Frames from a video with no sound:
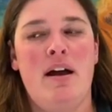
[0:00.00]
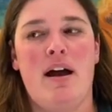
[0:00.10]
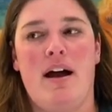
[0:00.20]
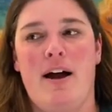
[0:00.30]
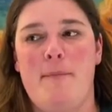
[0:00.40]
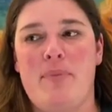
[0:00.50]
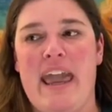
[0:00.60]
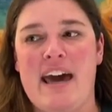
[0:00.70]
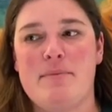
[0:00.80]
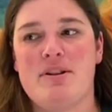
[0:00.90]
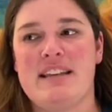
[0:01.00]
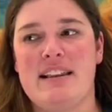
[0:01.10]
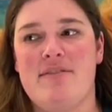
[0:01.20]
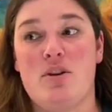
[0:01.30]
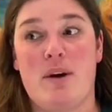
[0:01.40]
animals that
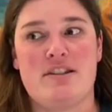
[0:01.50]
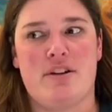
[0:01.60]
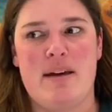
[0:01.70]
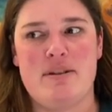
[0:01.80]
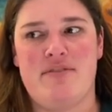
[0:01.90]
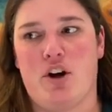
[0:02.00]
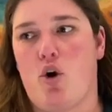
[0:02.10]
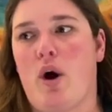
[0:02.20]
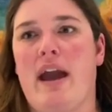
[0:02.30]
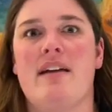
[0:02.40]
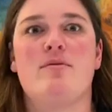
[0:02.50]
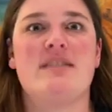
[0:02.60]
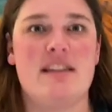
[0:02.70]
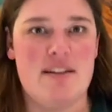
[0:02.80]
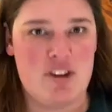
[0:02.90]
live in the Western Hemisphere or animals
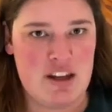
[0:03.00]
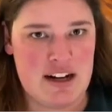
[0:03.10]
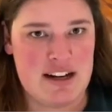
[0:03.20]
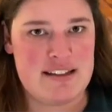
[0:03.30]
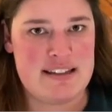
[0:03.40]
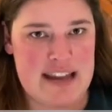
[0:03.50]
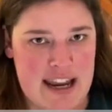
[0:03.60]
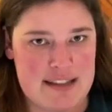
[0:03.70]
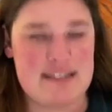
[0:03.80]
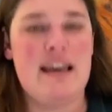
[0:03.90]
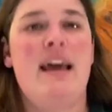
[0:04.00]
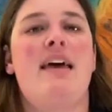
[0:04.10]
that live in the United States